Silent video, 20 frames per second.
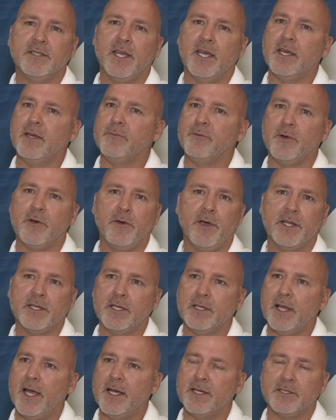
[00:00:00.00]
take it for
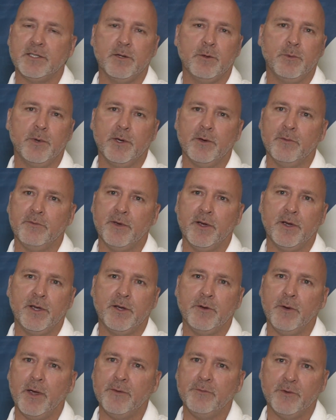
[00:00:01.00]
granted last year. We were very
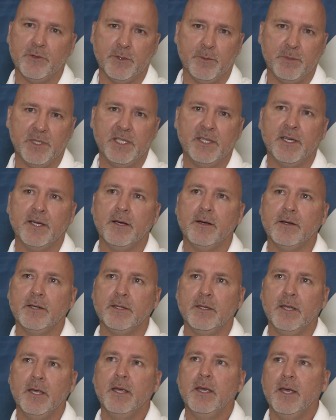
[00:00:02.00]
grateful to be there, and